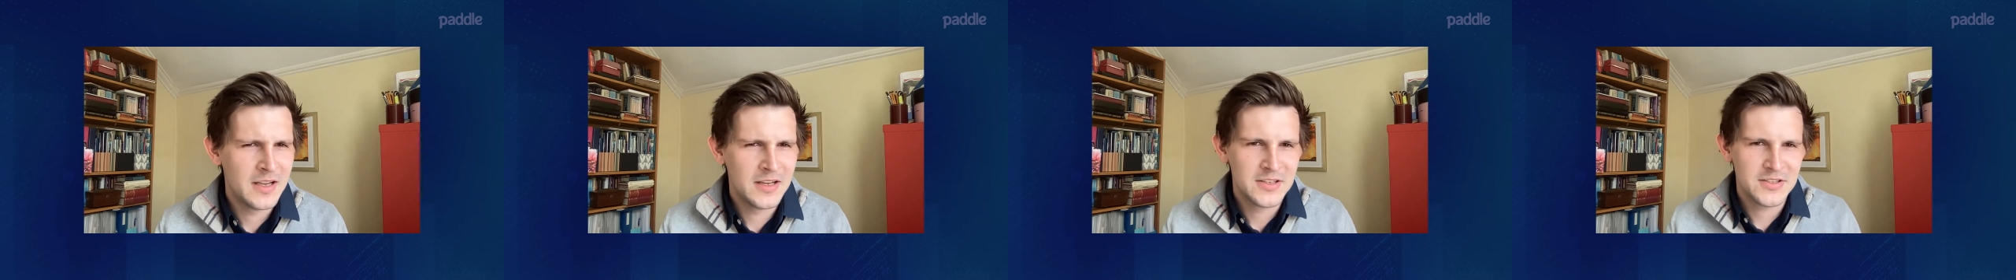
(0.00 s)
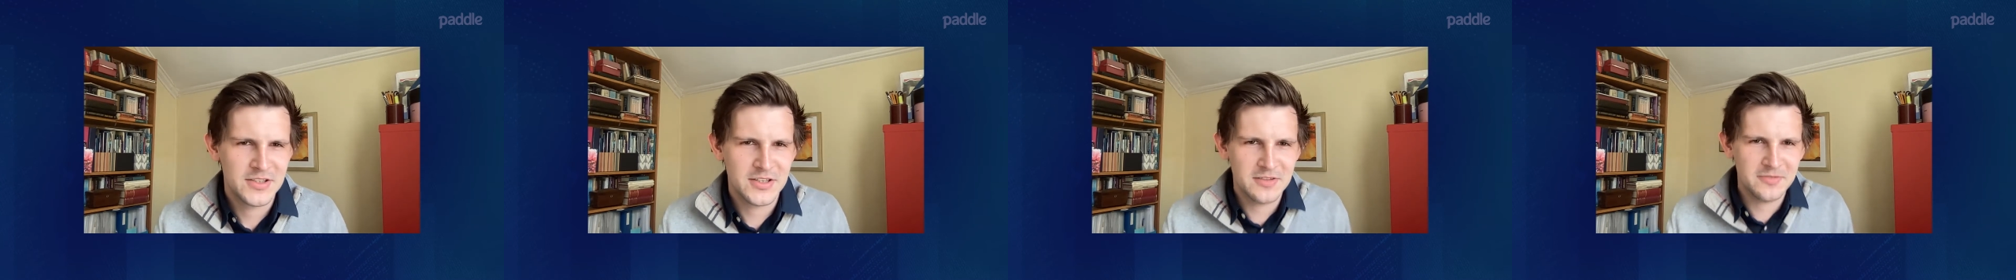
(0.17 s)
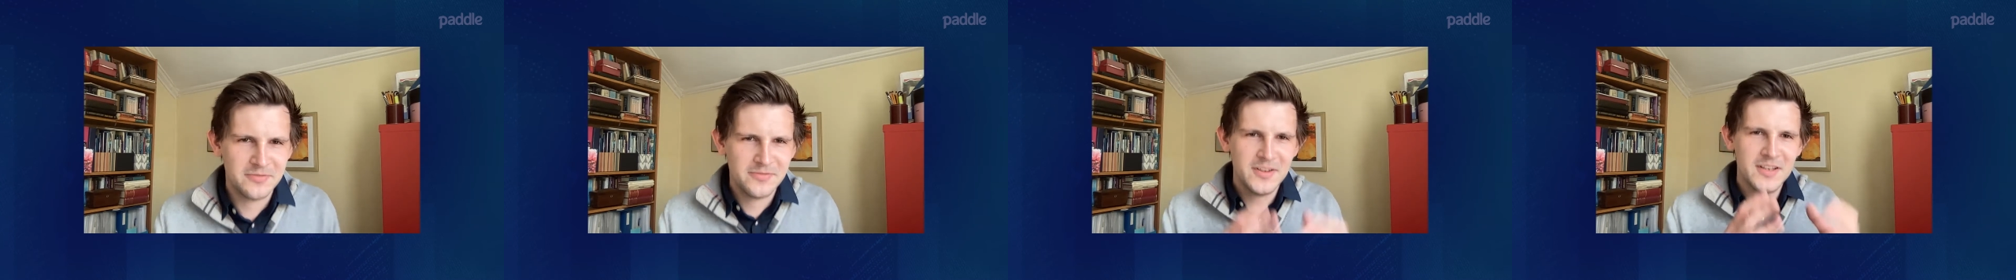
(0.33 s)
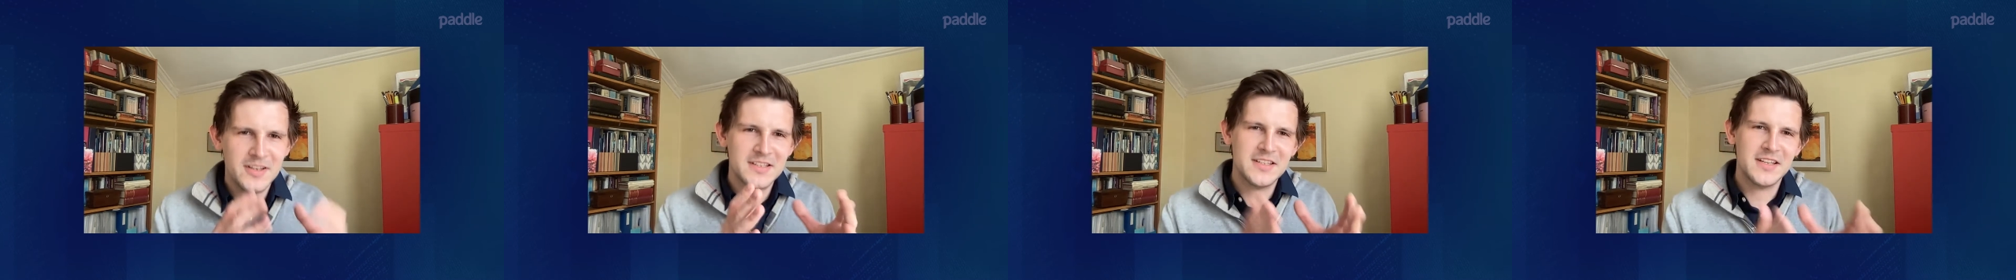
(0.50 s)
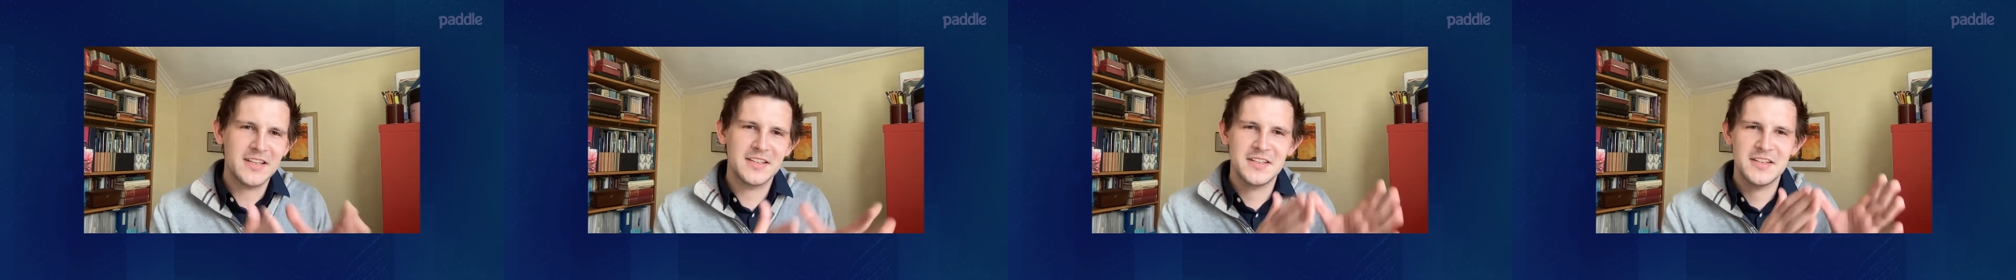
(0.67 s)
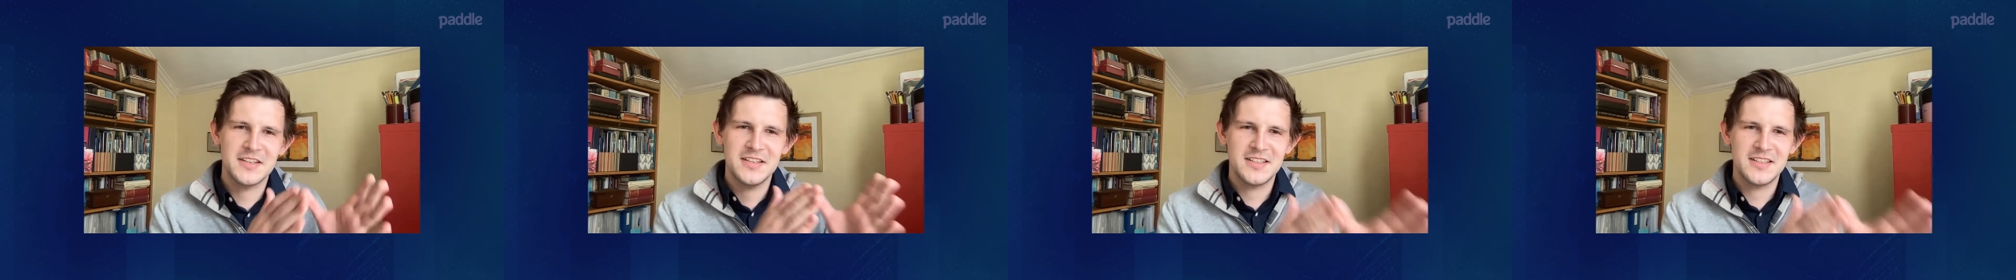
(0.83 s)
So the first
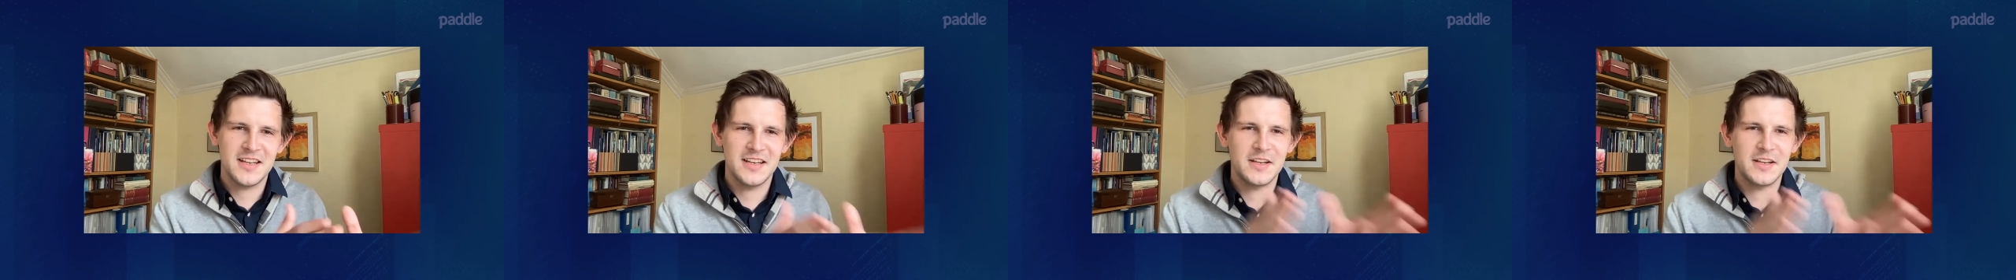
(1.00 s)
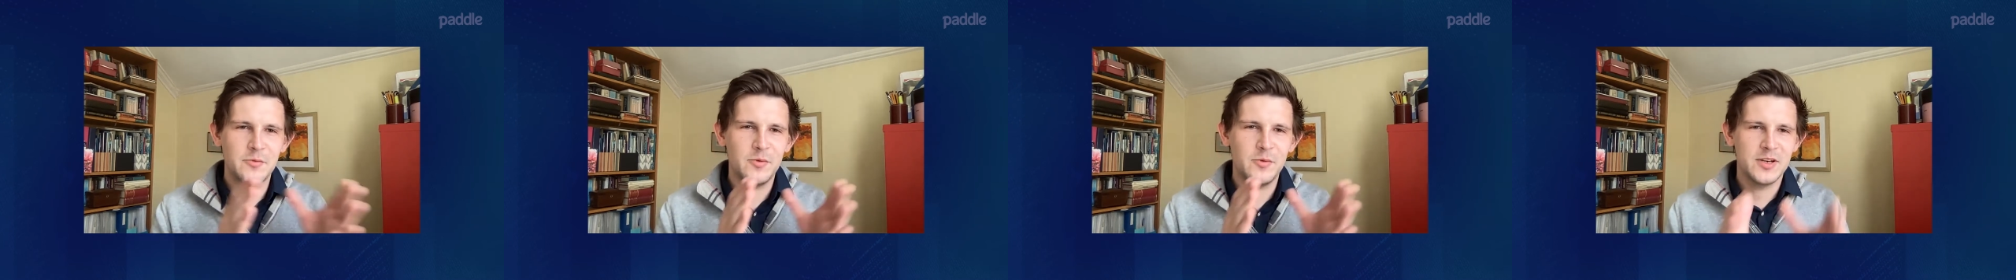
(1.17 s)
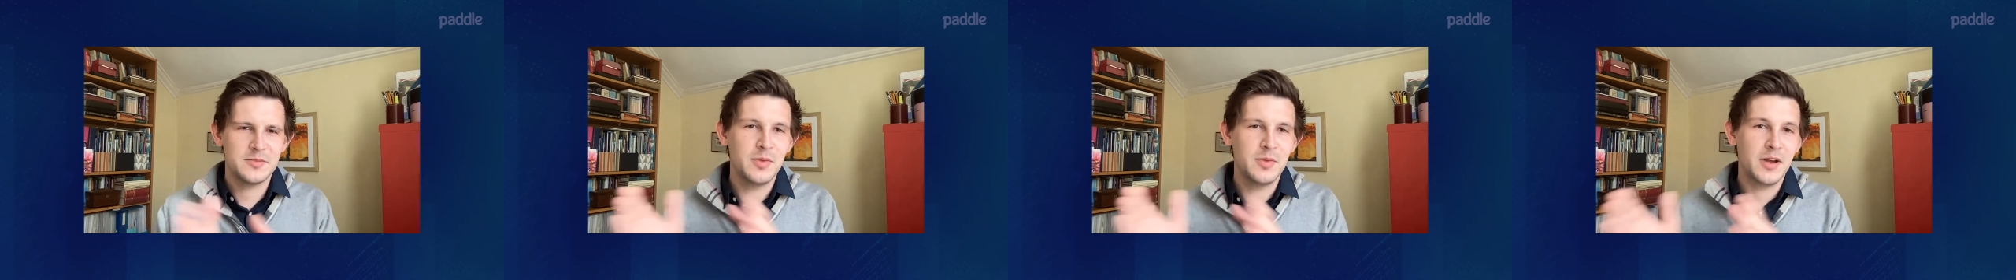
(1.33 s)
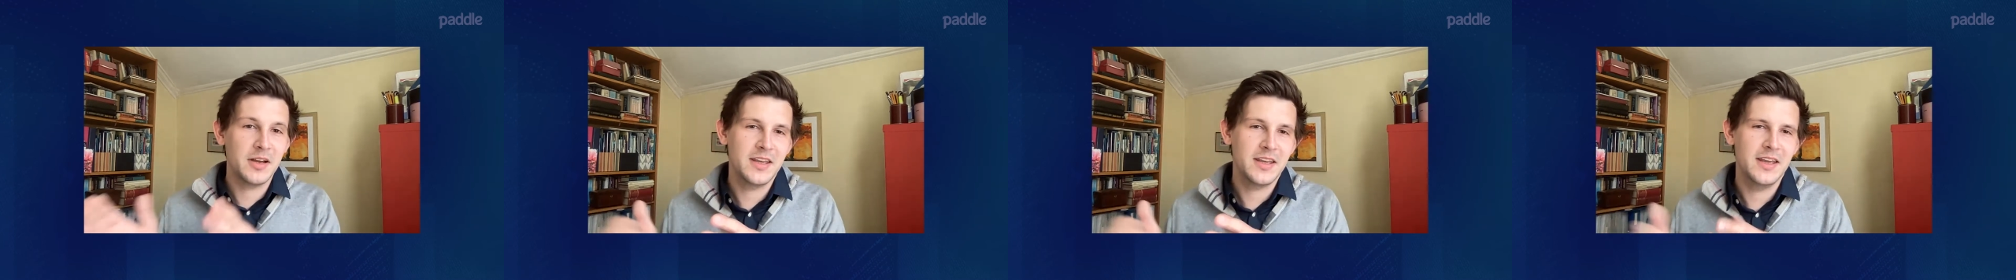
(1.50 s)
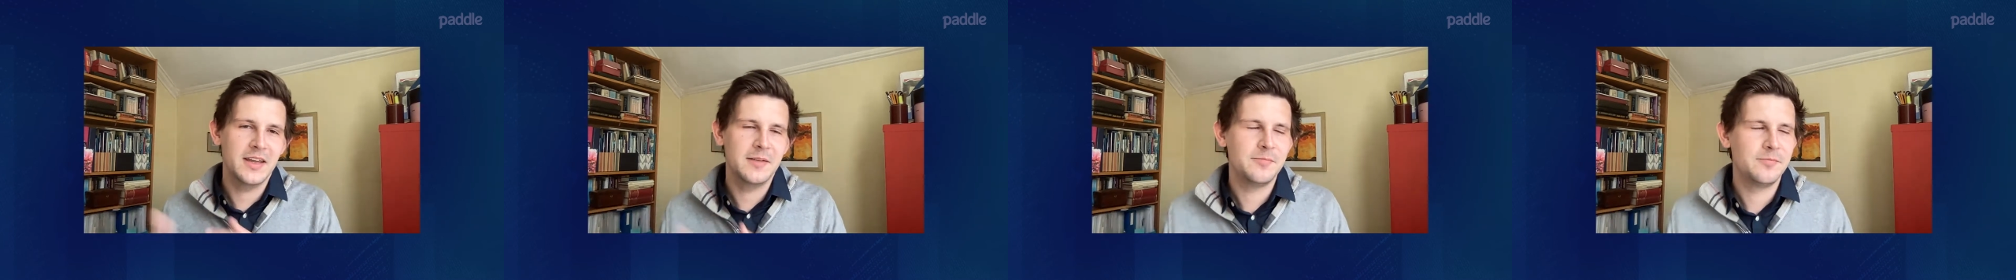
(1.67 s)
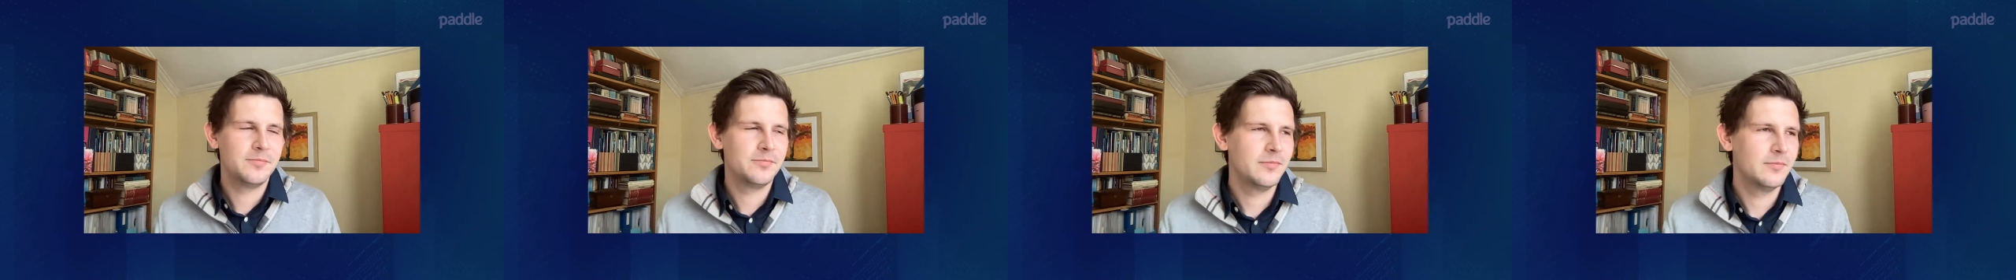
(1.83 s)
thing is understanding which
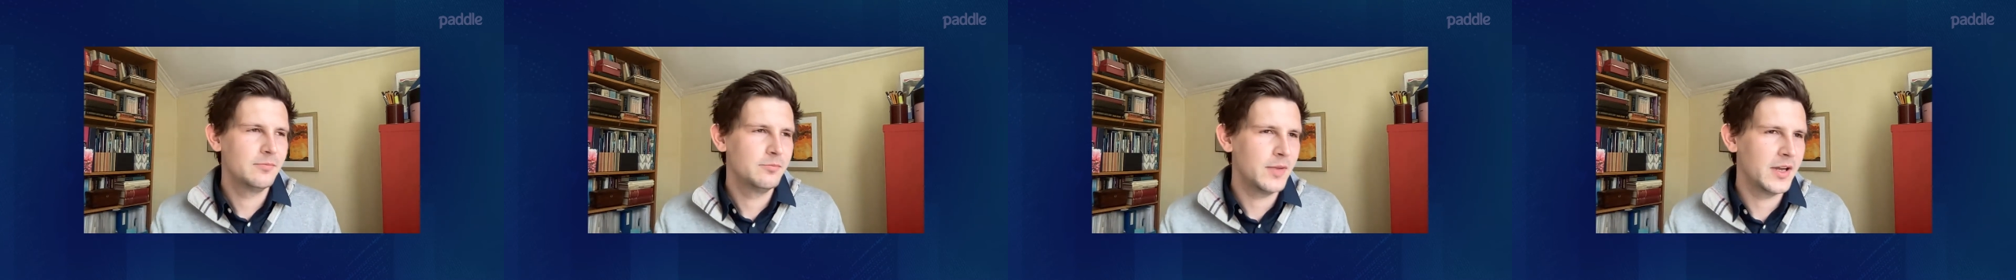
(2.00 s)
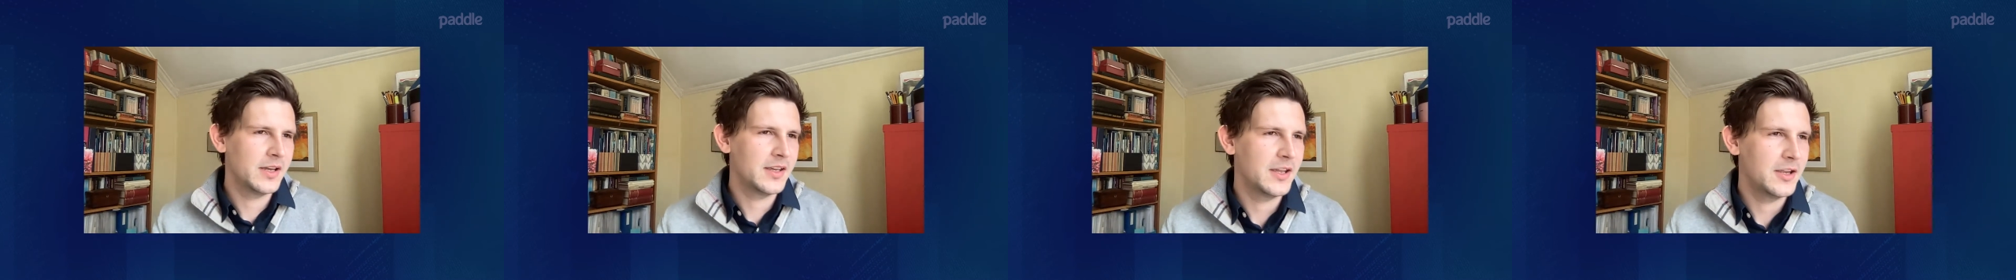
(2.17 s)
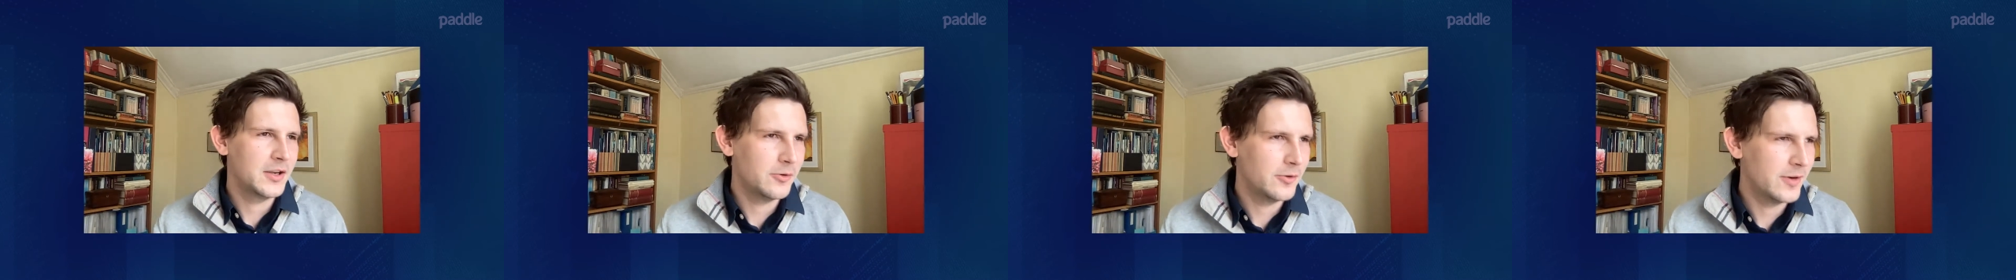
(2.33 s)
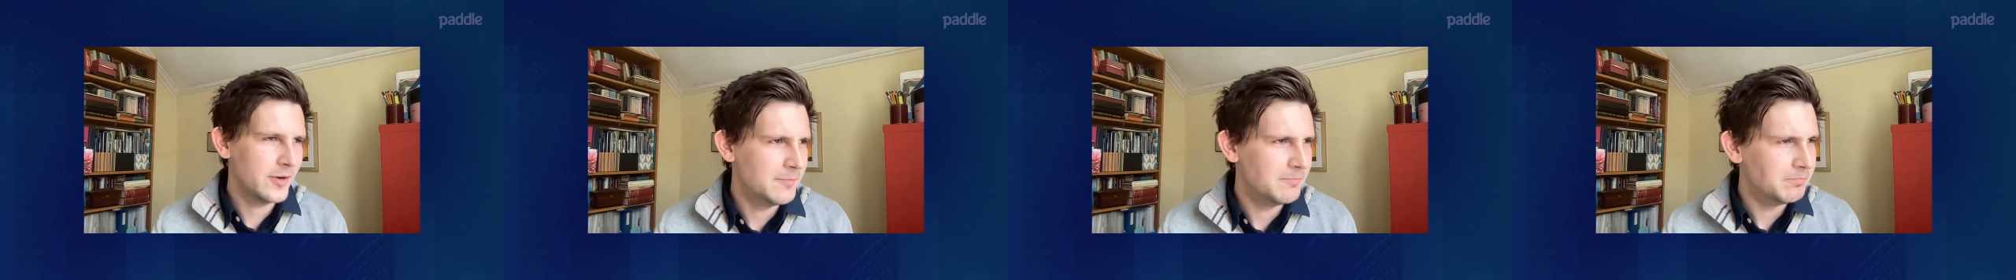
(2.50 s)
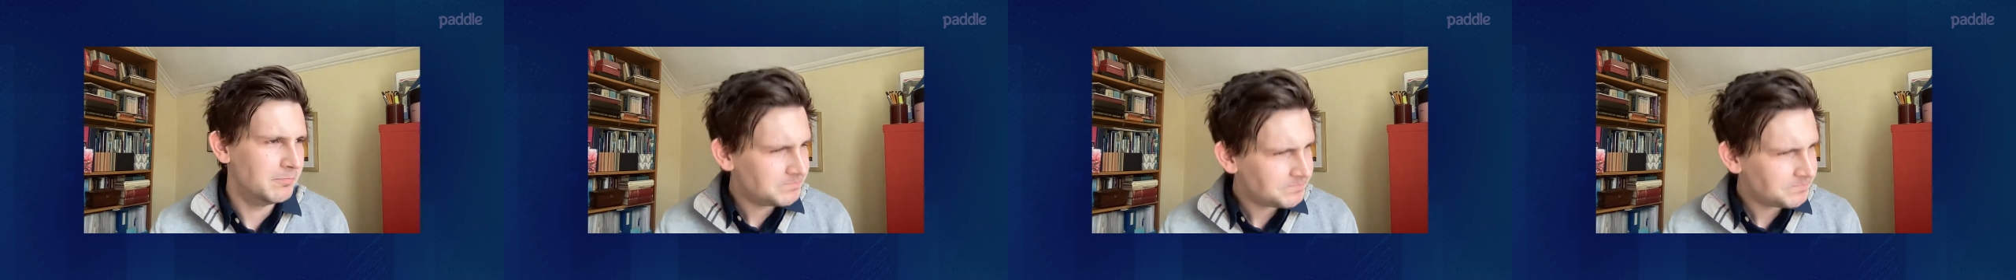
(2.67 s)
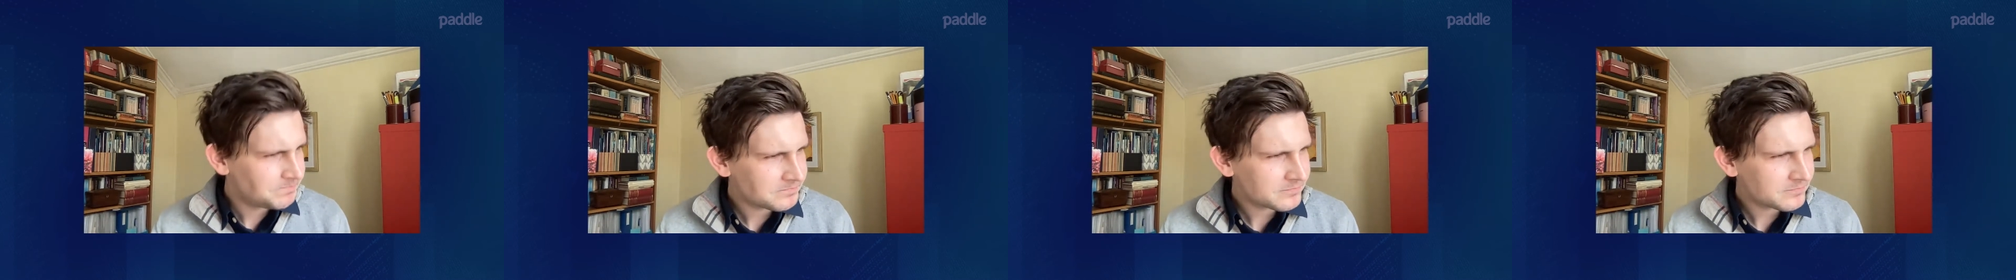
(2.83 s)
bucket you're in.